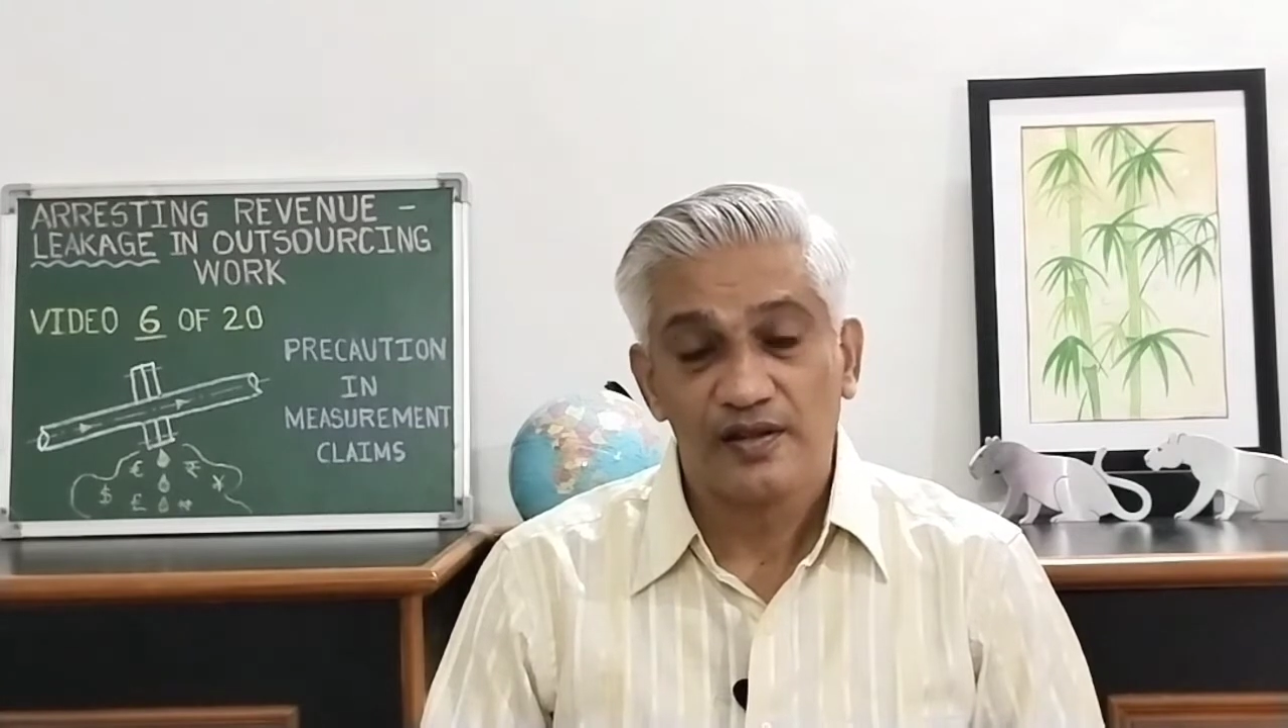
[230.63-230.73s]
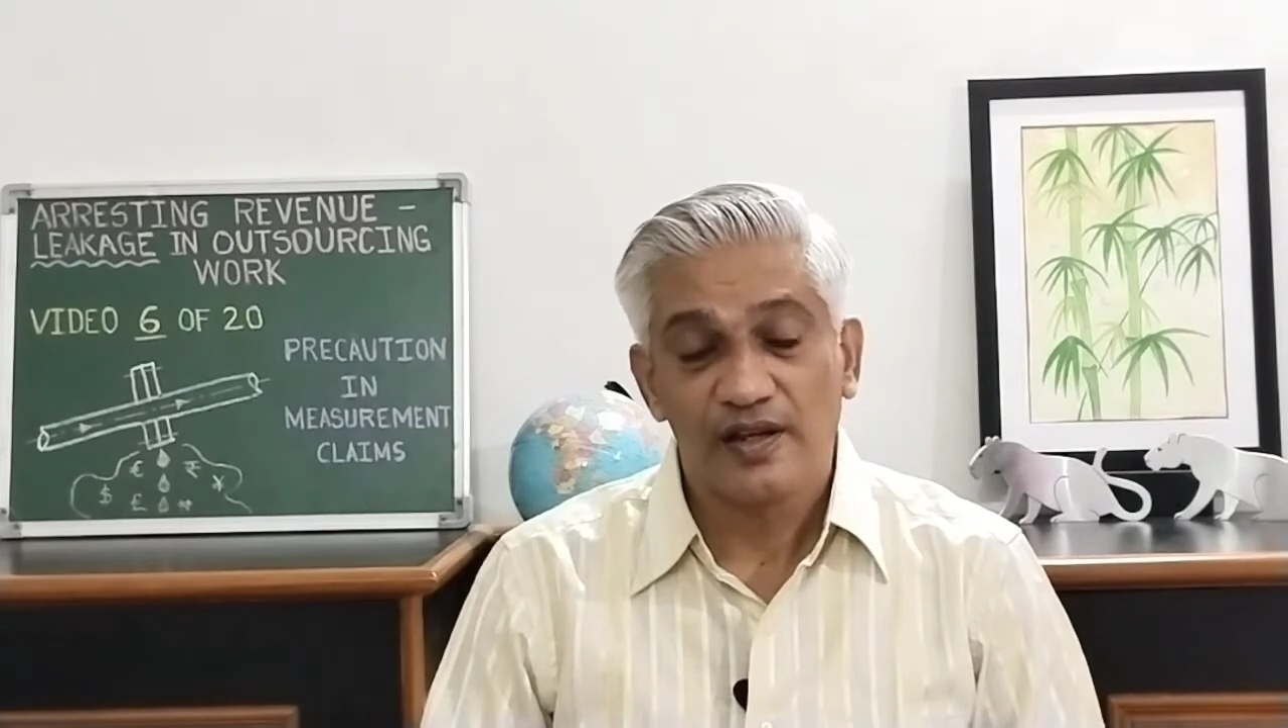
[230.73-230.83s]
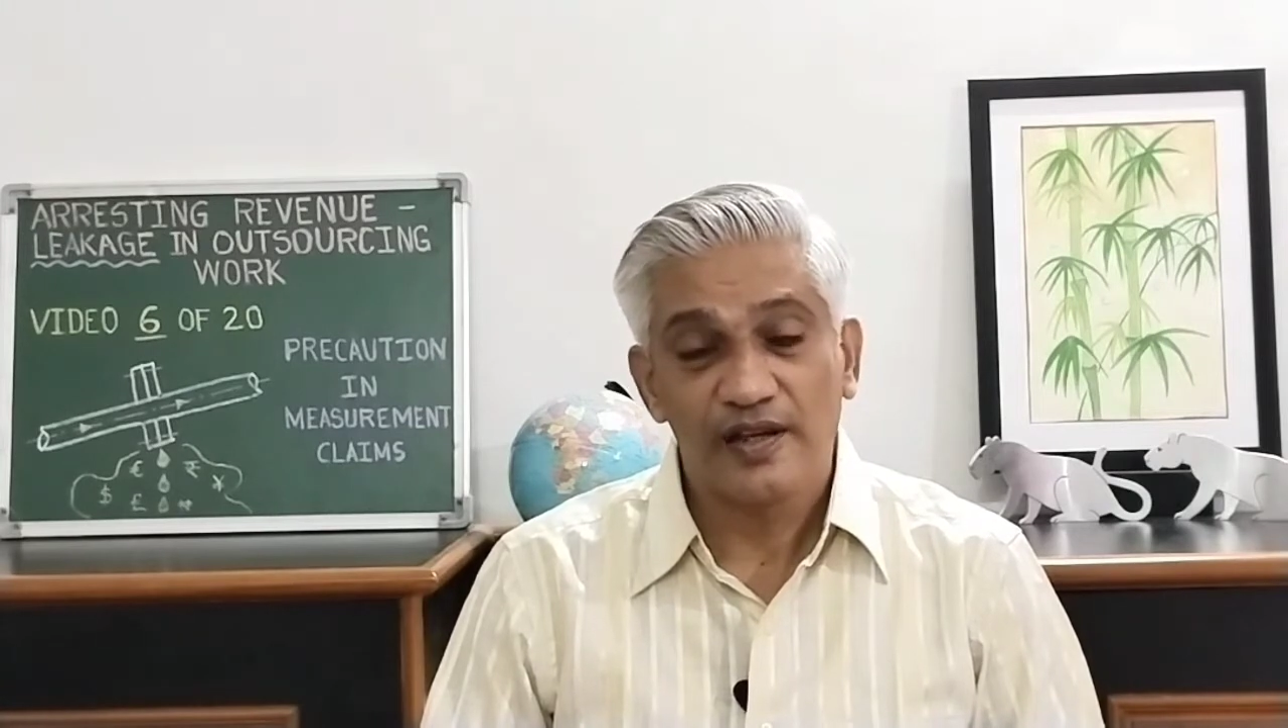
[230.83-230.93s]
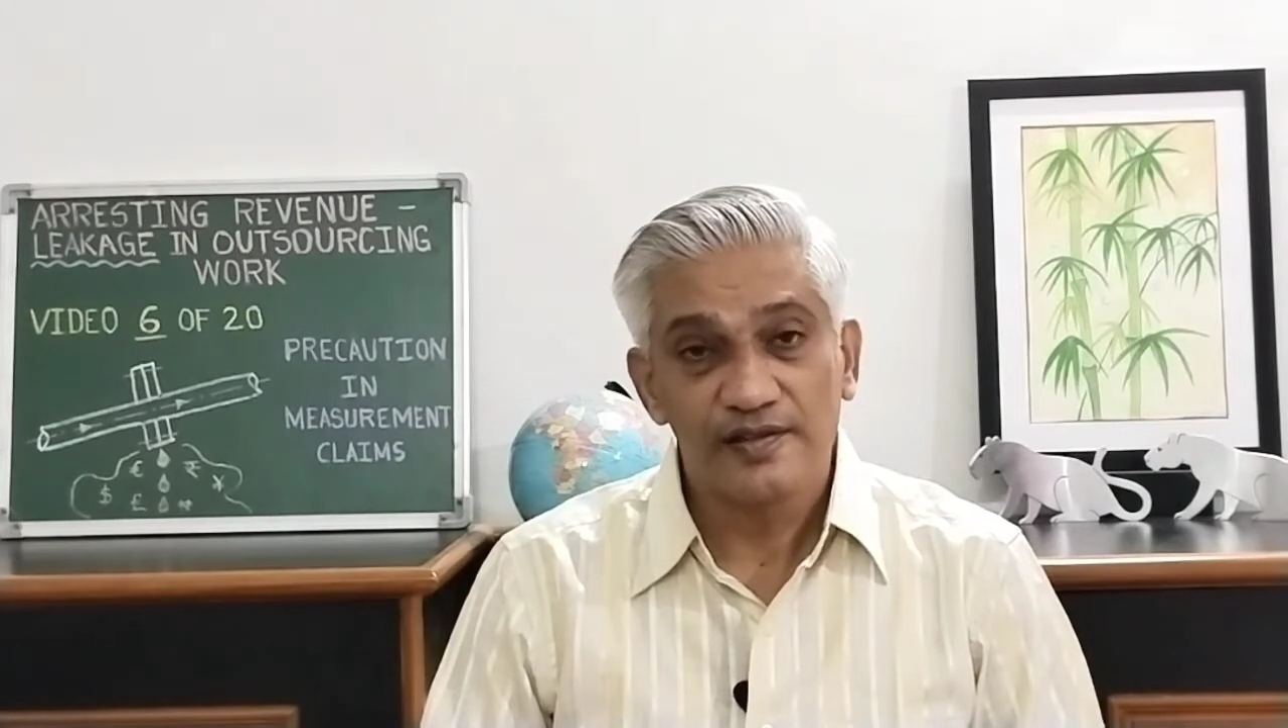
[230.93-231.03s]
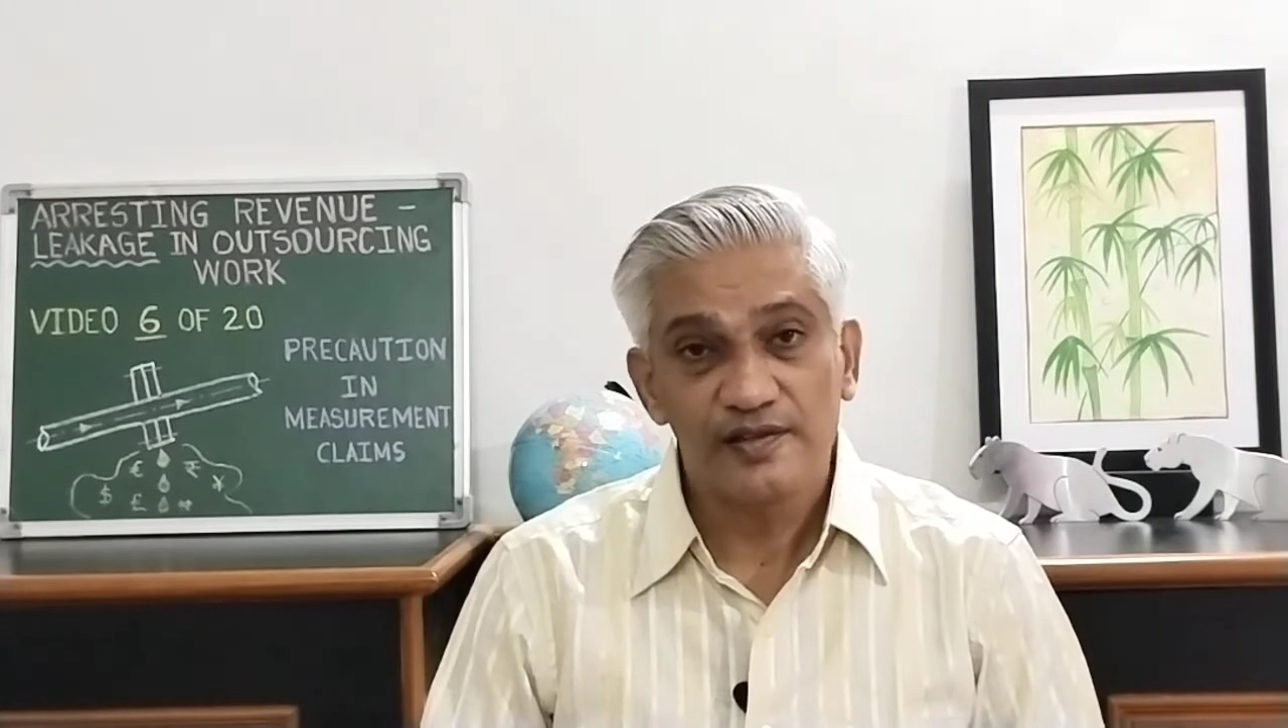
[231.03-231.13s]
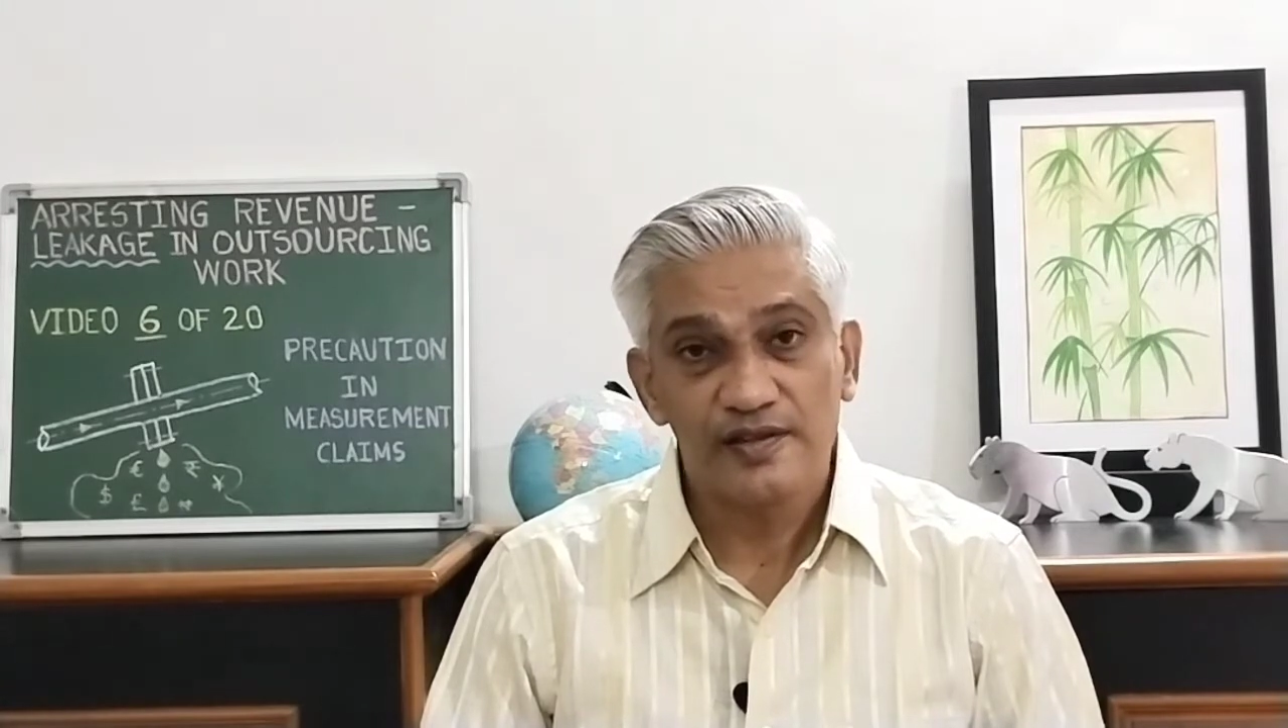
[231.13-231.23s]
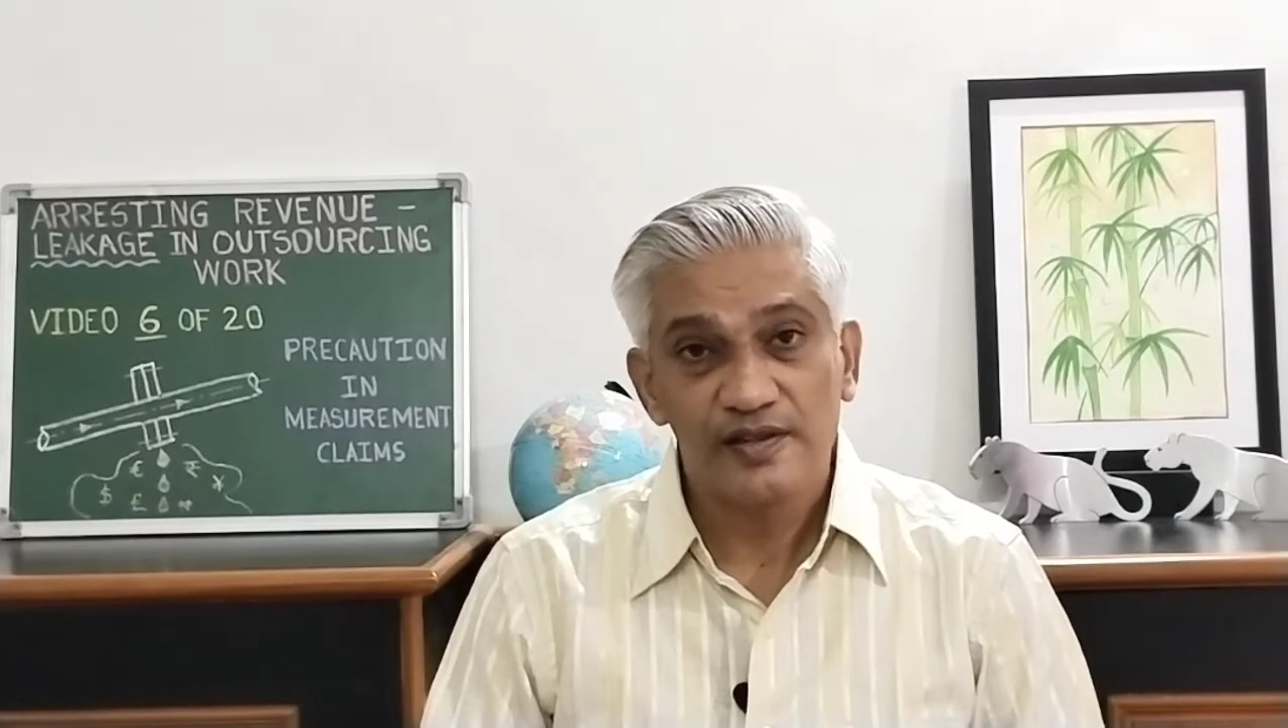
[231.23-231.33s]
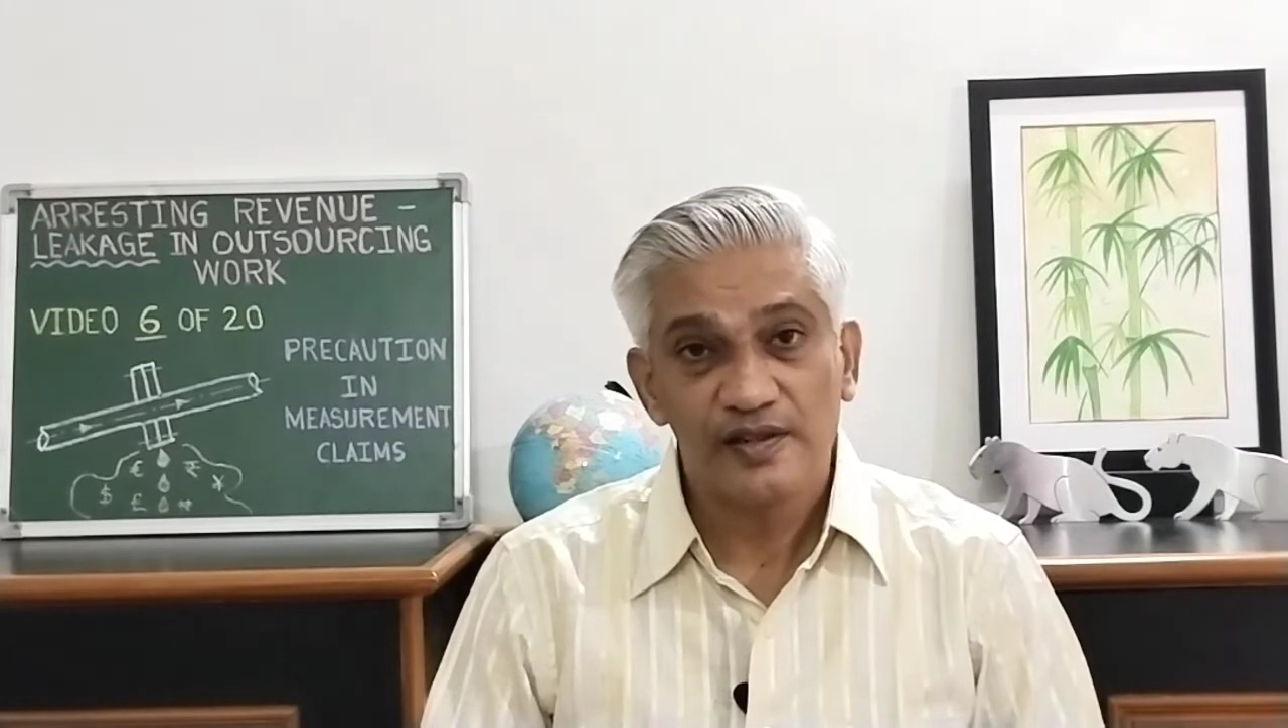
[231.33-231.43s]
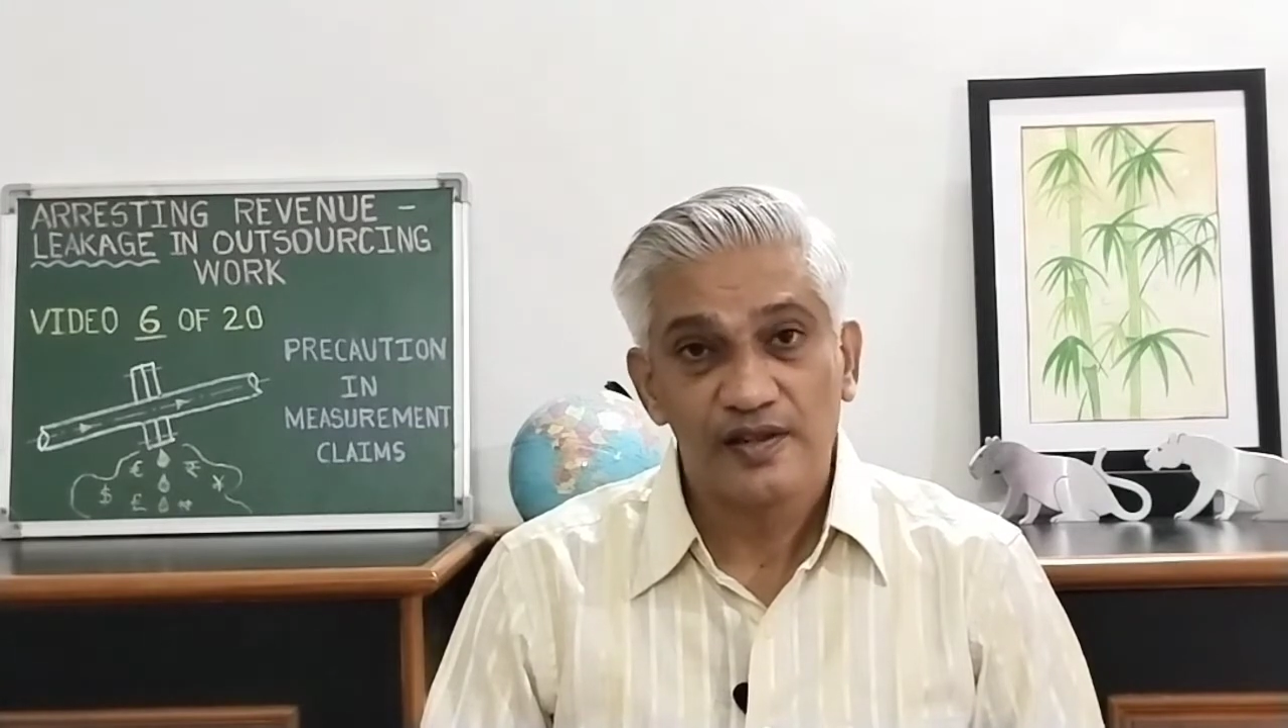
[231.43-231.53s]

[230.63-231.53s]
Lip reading: Hence,